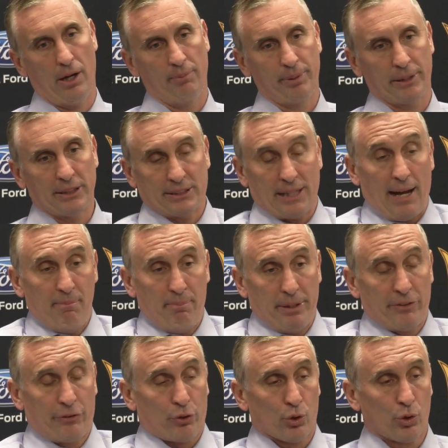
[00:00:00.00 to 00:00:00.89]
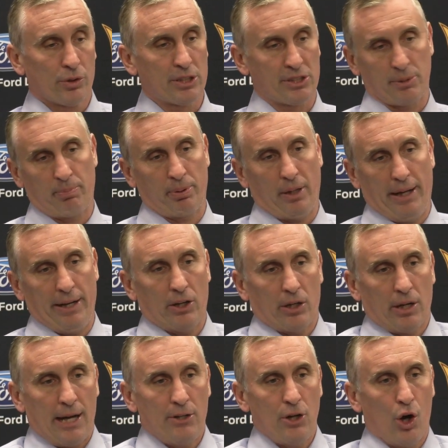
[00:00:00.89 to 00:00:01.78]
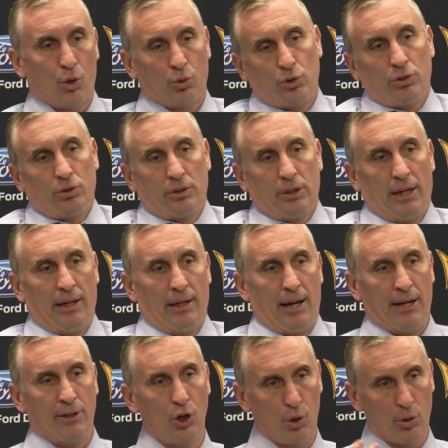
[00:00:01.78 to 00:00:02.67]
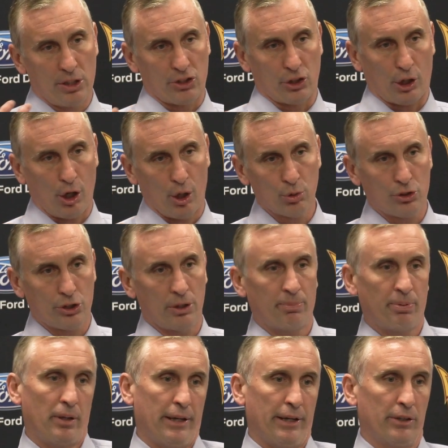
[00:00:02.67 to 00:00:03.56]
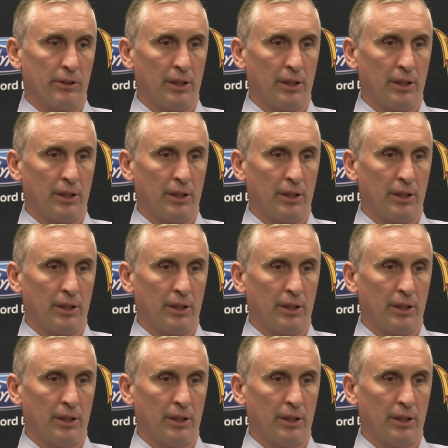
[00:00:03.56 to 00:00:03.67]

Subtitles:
because I've been through it as a player, and I know it as a coach and a player.